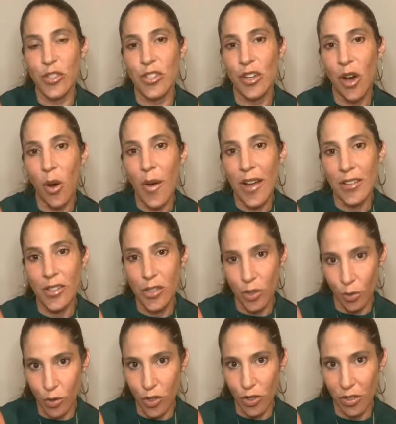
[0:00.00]
go out
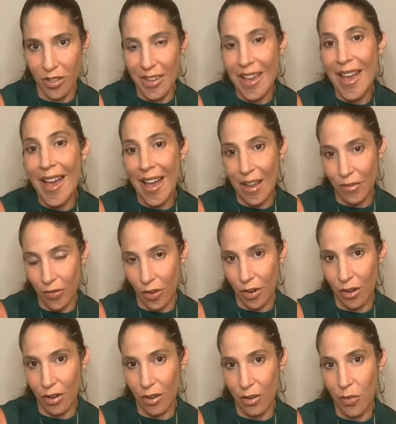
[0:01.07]
socially
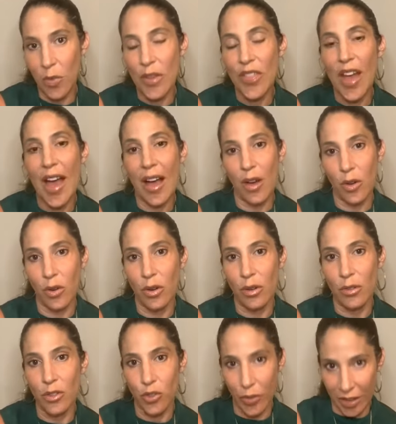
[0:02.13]
ever
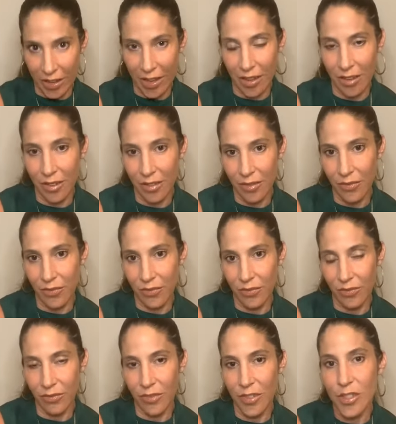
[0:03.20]
without drinking.
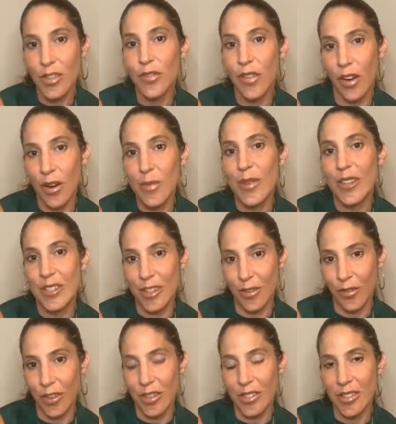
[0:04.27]
There's a very big
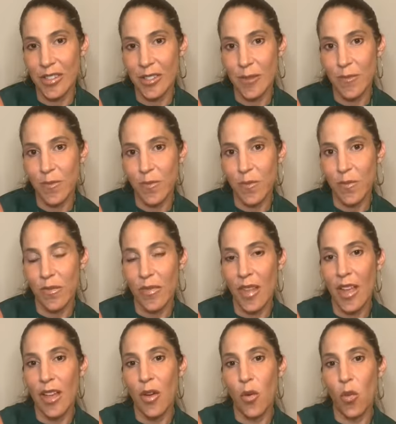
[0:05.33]
difference.
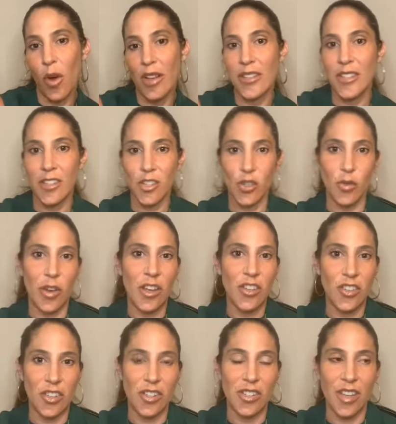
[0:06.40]
One
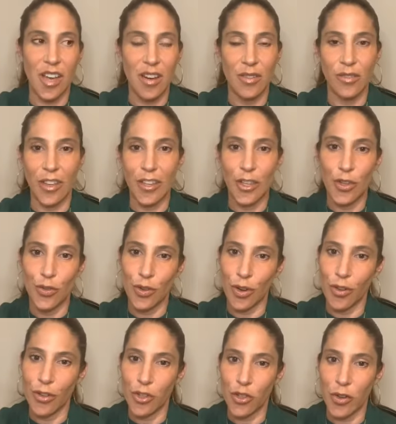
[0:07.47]
situation is kind of like, you
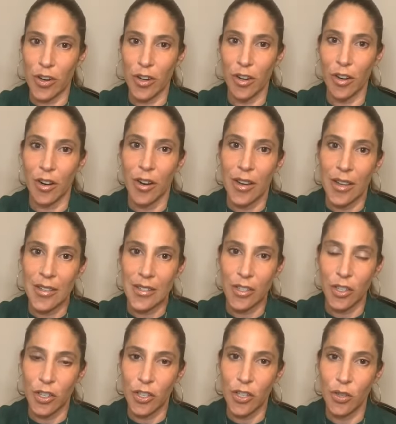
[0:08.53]
know the trigger, it's
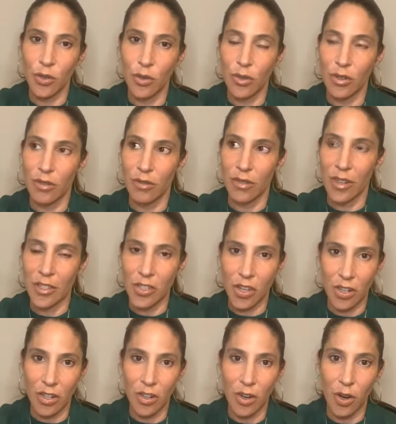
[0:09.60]
acute, it's
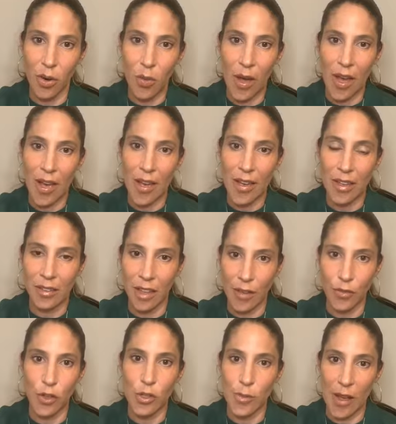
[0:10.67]
gonna go away,
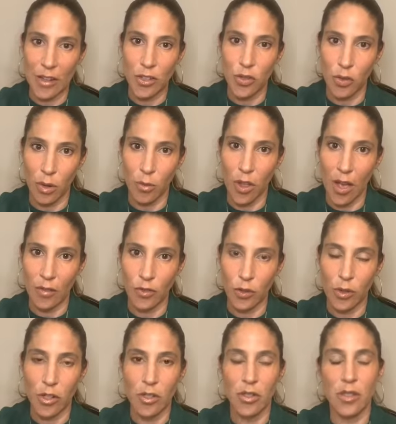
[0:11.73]
life goes back to normal
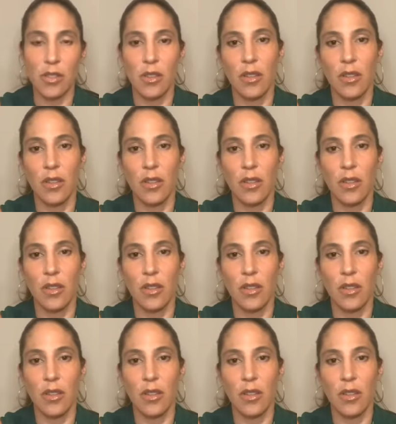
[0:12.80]
afterwards.